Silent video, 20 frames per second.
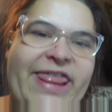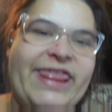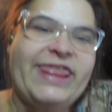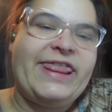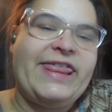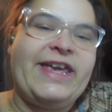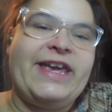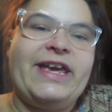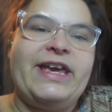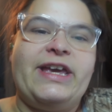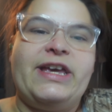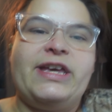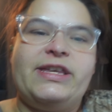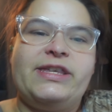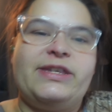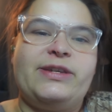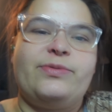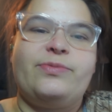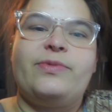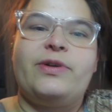
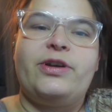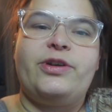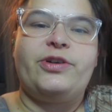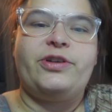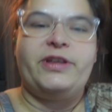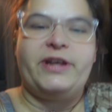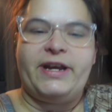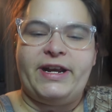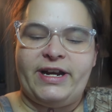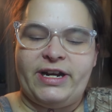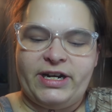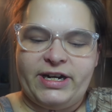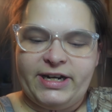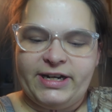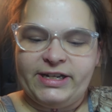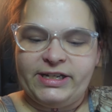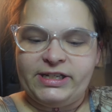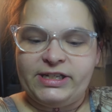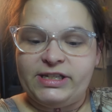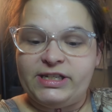things, run all the
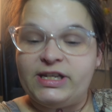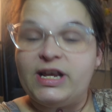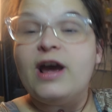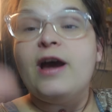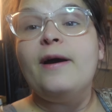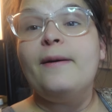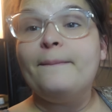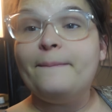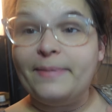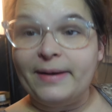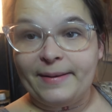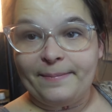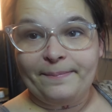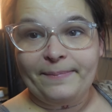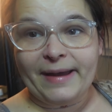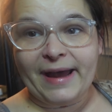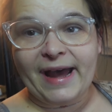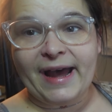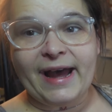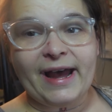errands. But I'm
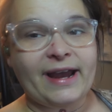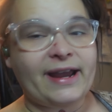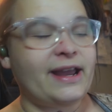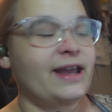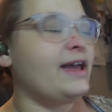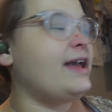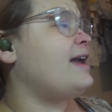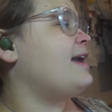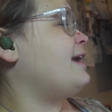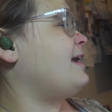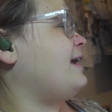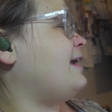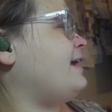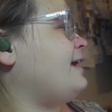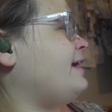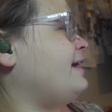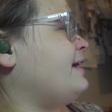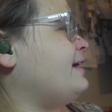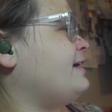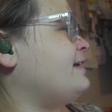back
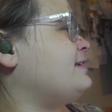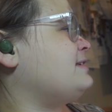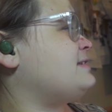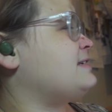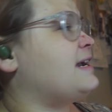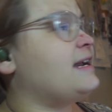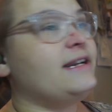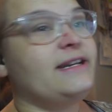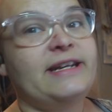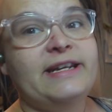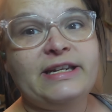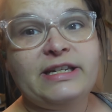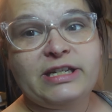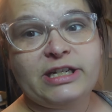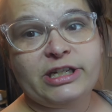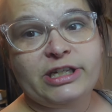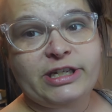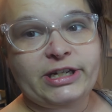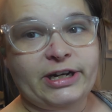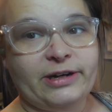and I need
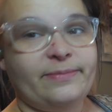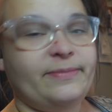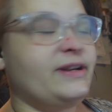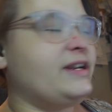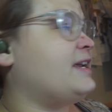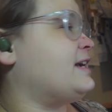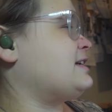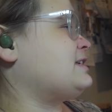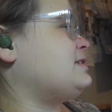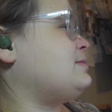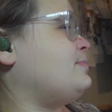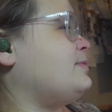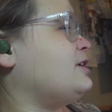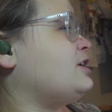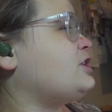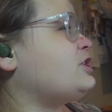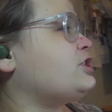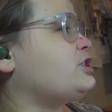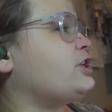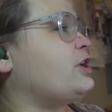to start my next
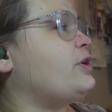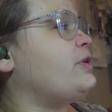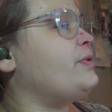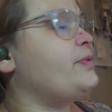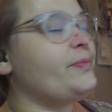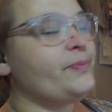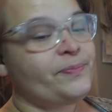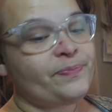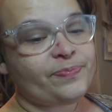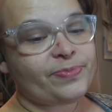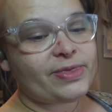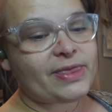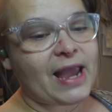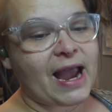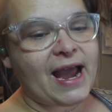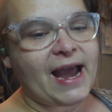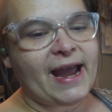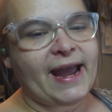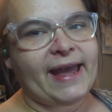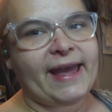book. So
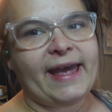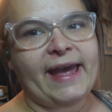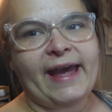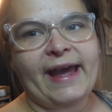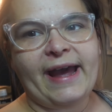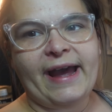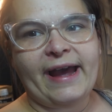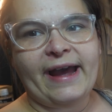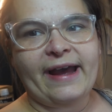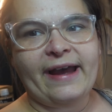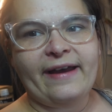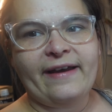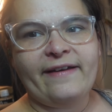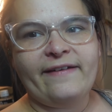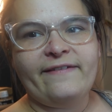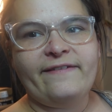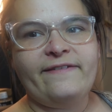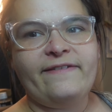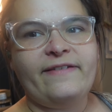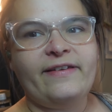I
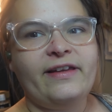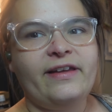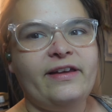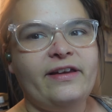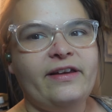have...